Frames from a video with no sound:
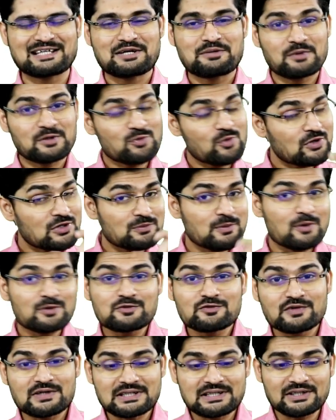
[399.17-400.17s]
But what
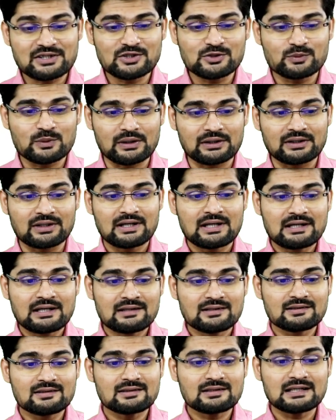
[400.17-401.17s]
about vertical one?
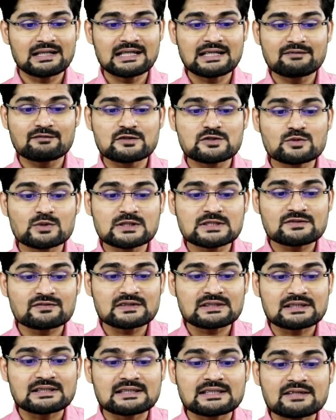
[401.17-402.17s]
Here individuals
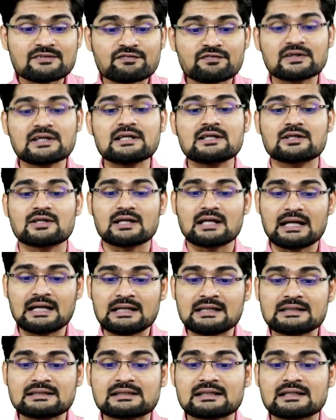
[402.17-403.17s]
with different
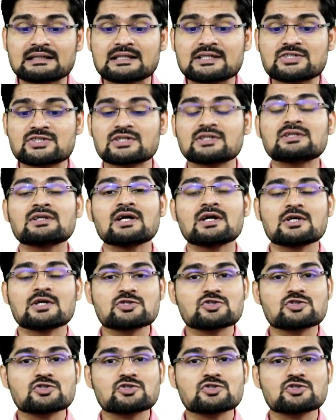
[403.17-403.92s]
health condition